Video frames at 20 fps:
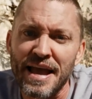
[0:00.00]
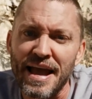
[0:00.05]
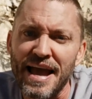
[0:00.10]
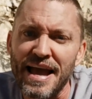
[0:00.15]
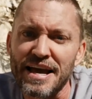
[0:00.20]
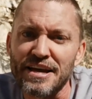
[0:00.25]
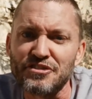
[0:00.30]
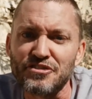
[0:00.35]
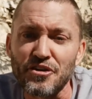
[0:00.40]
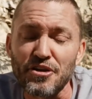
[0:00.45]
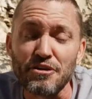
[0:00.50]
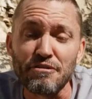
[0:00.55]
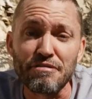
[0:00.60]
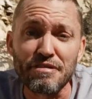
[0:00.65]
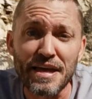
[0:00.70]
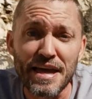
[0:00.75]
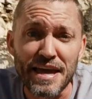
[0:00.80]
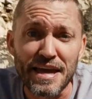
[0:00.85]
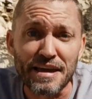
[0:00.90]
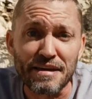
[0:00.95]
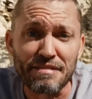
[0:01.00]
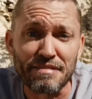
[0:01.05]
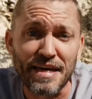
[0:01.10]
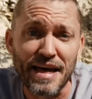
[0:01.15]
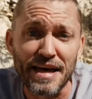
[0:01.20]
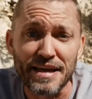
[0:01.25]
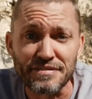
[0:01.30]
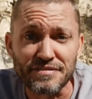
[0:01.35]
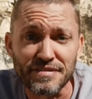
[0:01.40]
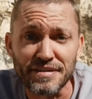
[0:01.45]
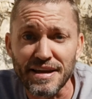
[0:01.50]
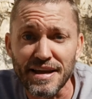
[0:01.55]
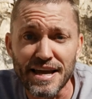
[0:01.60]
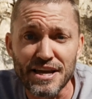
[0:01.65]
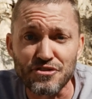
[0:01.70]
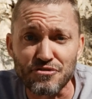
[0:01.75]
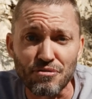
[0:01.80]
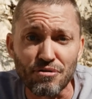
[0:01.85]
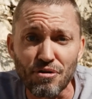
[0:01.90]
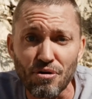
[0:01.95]
And so you think that
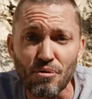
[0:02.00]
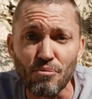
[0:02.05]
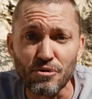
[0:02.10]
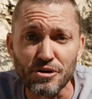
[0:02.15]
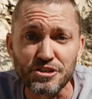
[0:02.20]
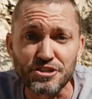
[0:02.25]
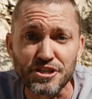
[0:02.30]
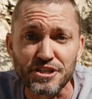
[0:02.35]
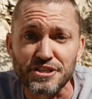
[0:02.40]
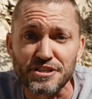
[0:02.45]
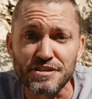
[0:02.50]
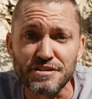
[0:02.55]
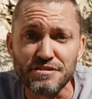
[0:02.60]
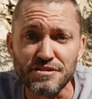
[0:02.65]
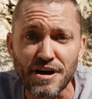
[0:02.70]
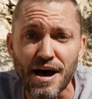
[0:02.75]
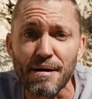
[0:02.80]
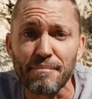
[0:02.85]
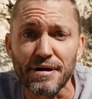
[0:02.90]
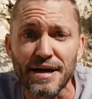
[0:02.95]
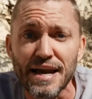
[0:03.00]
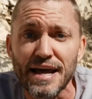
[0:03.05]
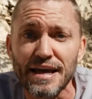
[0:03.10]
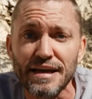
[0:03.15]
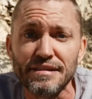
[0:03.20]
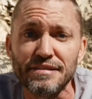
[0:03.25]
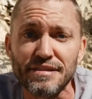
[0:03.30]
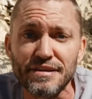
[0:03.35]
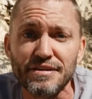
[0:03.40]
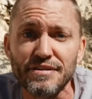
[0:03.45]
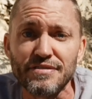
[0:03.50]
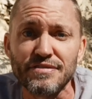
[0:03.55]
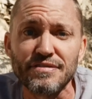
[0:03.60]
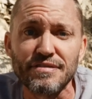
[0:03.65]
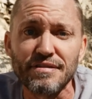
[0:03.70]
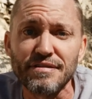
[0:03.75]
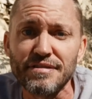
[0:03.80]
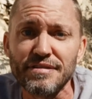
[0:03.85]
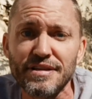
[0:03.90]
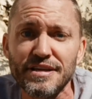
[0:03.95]
Israel would just dominate this
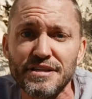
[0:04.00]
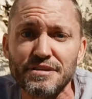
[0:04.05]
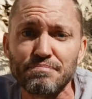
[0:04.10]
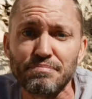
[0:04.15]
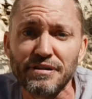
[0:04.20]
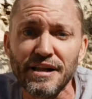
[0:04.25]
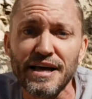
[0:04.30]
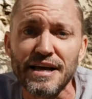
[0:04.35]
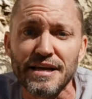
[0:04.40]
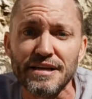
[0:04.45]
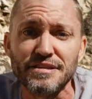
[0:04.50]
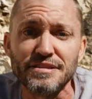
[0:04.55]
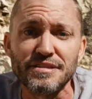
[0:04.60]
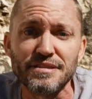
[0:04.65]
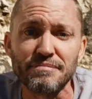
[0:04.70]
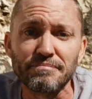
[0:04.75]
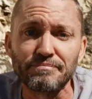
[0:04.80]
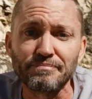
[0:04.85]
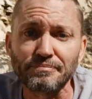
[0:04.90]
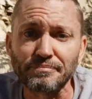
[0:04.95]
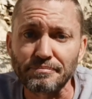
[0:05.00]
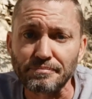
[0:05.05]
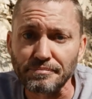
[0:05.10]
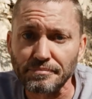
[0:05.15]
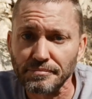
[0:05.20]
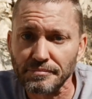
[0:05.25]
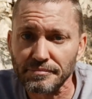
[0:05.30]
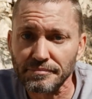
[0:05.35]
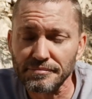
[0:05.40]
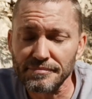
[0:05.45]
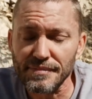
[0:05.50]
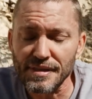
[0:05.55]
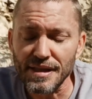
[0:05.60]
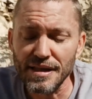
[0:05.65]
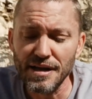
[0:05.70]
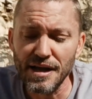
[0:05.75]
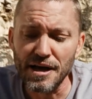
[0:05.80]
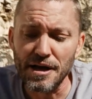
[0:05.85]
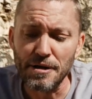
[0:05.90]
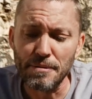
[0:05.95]
place.
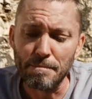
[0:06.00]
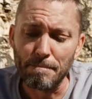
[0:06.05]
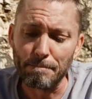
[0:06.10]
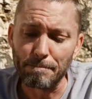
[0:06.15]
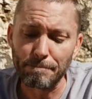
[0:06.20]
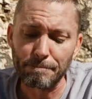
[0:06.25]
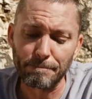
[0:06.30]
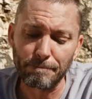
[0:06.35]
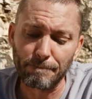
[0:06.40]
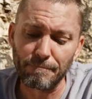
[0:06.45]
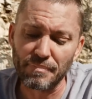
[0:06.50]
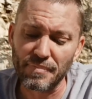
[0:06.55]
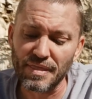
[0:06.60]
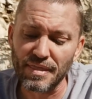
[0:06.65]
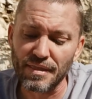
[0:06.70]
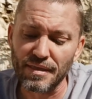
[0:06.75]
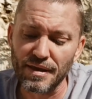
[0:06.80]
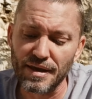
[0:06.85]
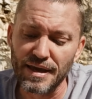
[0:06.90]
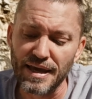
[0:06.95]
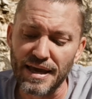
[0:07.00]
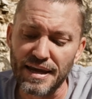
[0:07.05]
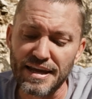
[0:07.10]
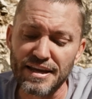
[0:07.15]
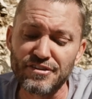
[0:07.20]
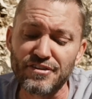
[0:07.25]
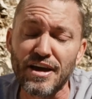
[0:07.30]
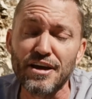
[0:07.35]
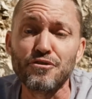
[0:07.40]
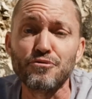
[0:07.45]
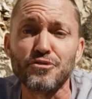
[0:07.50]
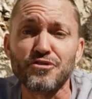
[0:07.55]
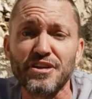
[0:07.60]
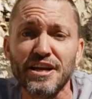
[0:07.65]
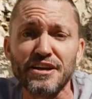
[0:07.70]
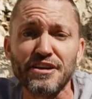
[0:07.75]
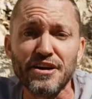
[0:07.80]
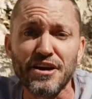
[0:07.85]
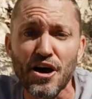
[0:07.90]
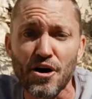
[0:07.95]
It is
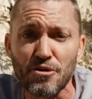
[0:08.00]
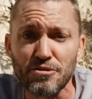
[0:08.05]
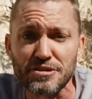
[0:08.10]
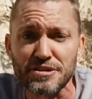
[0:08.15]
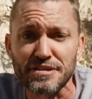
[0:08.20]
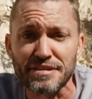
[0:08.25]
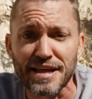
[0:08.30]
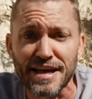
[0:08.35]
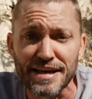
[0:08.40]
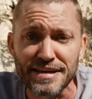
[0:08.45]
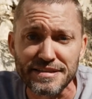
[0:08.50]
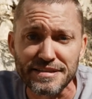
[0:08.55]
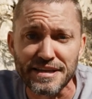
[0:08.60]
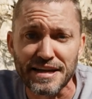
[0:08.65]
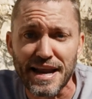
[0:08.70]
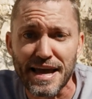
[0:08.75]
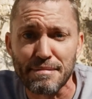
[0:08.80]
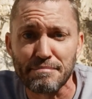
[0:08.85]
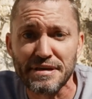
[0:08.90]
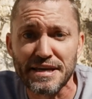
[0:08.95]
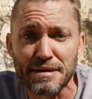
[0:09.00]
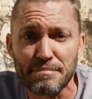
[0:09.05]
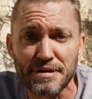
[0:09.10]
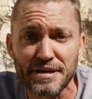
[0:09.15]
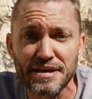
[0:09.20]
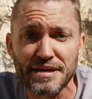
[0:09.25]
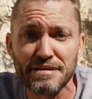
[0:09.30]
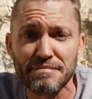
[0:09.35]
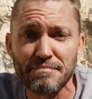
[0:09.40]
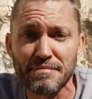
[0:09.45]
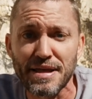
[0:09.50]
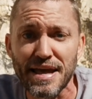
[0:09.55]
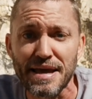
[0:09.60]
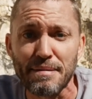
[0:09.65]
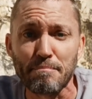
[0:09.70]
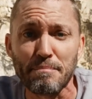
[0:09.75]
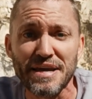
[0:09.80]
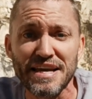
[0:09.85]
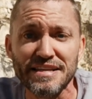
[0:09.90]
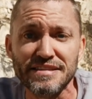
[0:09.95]
interesting to note that the name Gibeah,
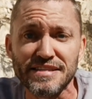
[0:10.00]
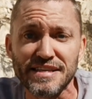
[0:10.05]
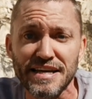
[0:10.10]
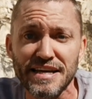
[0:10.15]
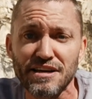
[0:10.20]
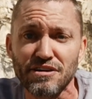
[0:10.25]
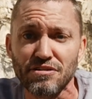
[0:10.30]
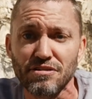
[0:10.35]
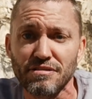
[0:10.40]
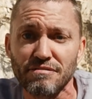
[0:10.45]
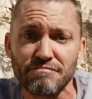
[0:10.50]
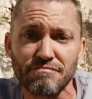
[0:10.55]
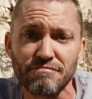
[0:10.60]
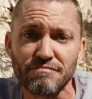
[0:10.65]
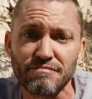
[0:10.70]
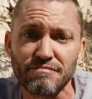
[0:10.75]
it means hill.